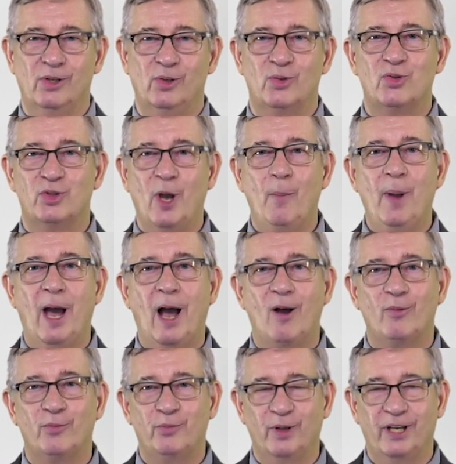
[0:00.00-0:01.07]
you
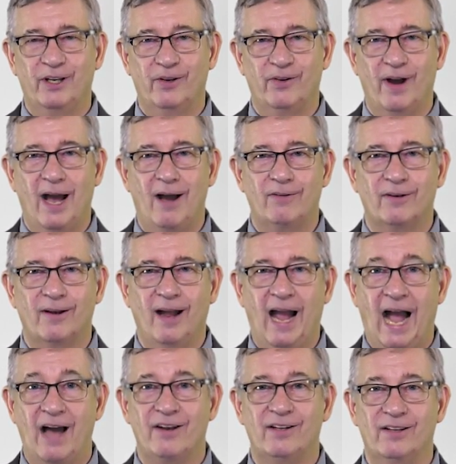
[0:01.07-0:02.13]
somehow figure out
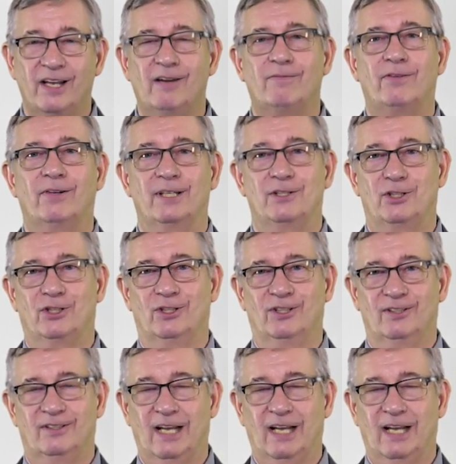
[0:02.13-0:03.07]
how to leverage